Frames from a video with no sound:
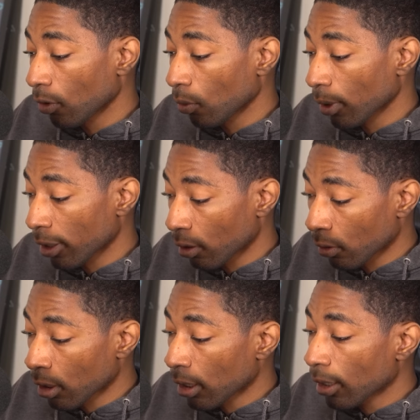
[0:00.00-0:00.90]
wrote
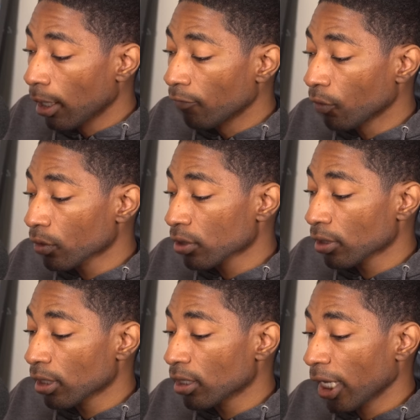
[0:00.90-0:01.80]
Waddell.
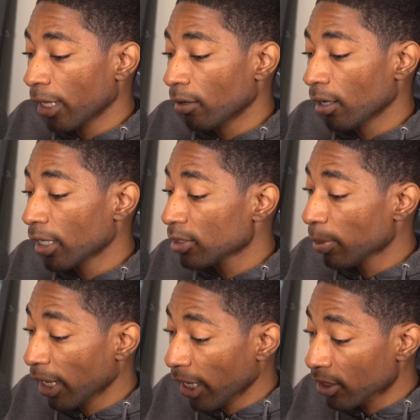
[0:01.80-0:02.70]
Unfortunately, that era has
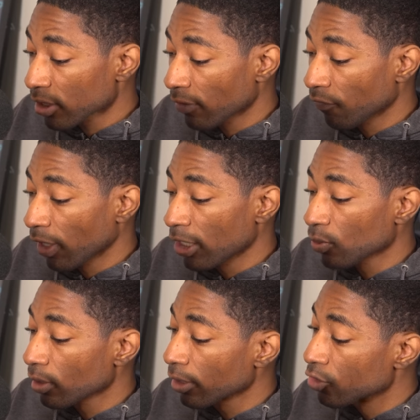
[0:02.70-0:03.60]
passed, and
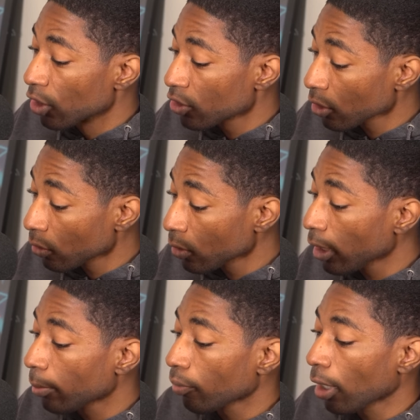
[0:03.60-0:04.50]
faced with
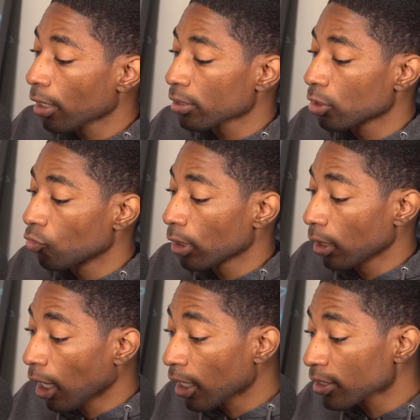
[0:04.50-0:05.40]
logistical and product
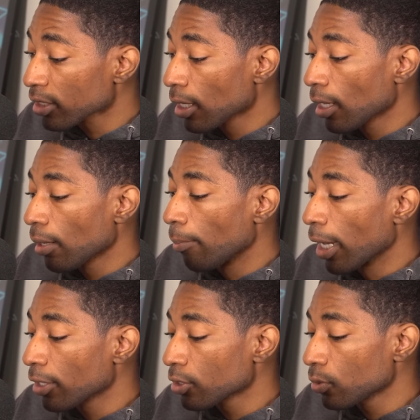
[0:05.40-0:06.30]
gridlocks,
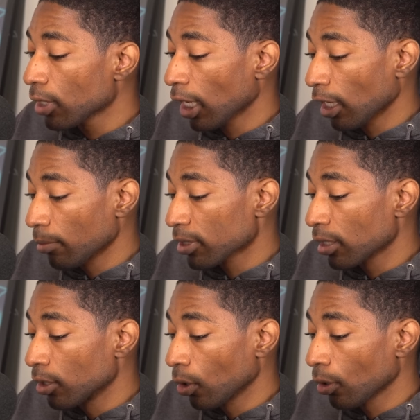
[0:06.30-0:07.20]
MetaZoo games
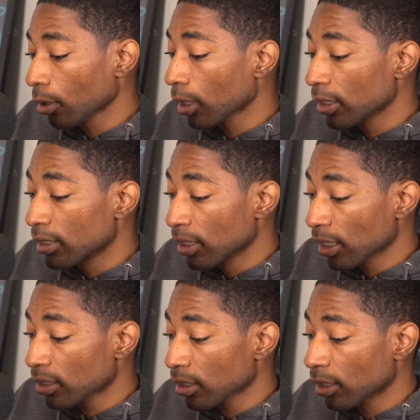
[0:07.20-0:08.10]
can no longer
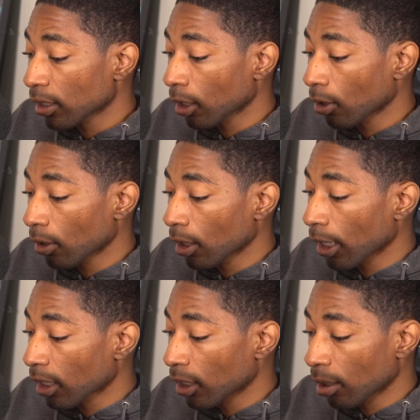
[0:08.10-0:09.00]
exist in the current
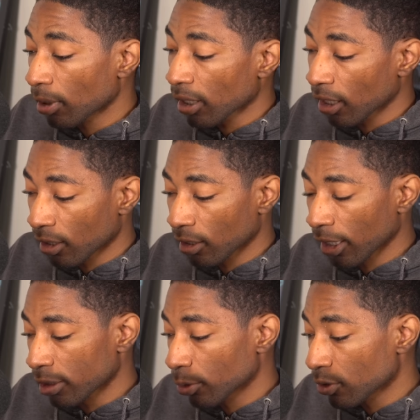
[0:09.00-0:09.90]
economic and
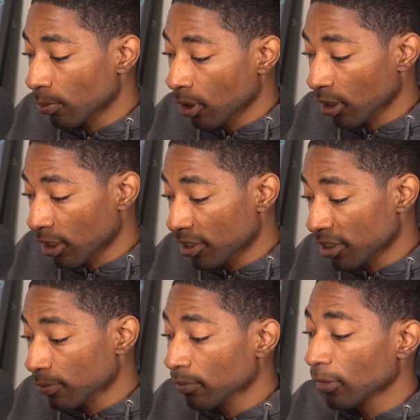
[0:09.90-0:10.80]
collectibles
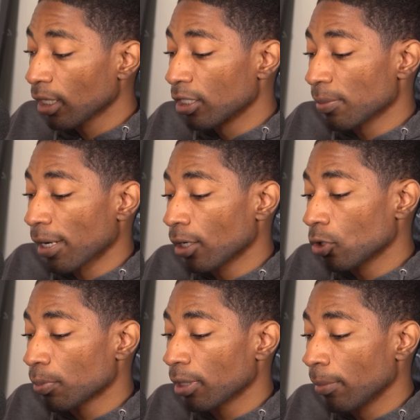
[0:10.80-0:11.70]
markets. It is my
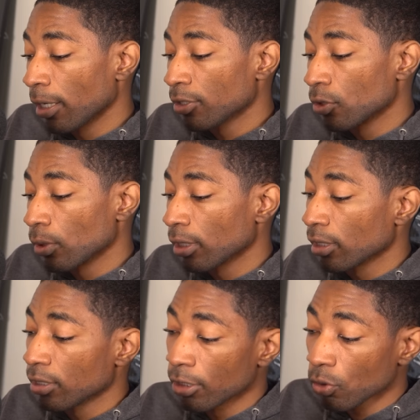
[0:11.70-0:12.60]
hope that MetaZoo can
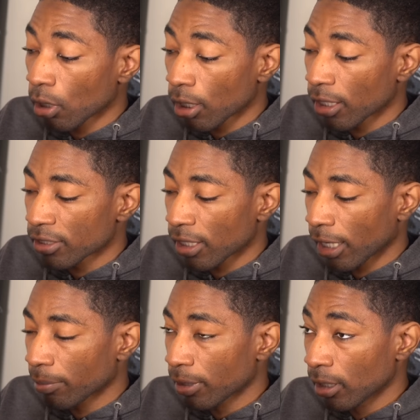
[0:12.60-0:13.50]
continue on as an
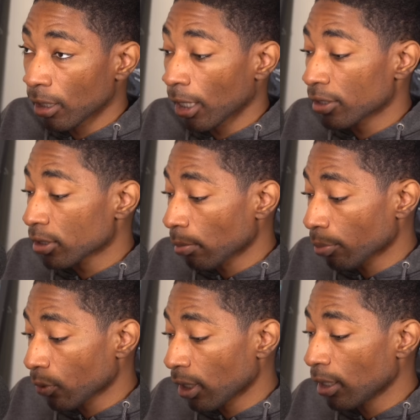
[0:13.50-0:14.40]
IP at some
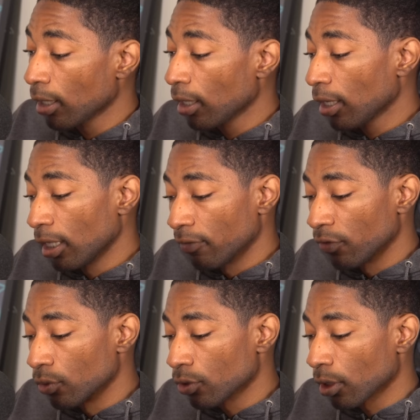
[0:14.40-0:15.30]
point in the
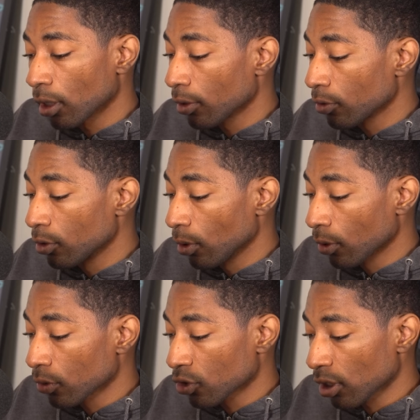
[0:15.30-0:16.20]
future under new
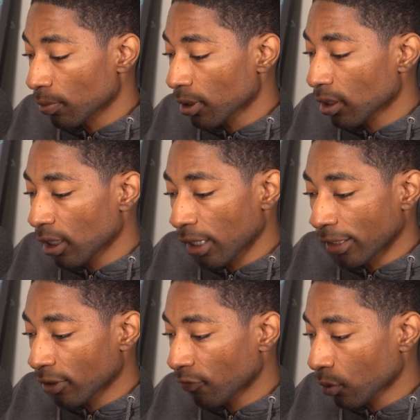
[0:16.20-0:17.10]
ownership, and I
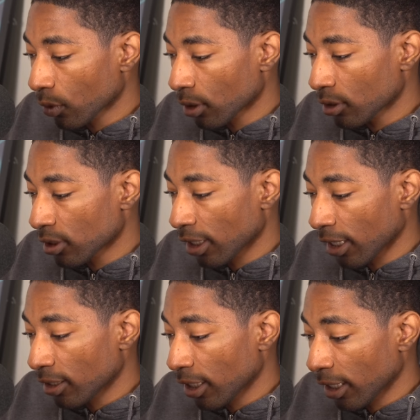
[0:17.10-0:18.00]
look forward to
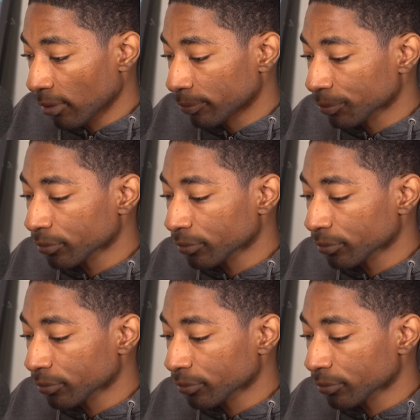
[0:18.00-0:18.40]
that day.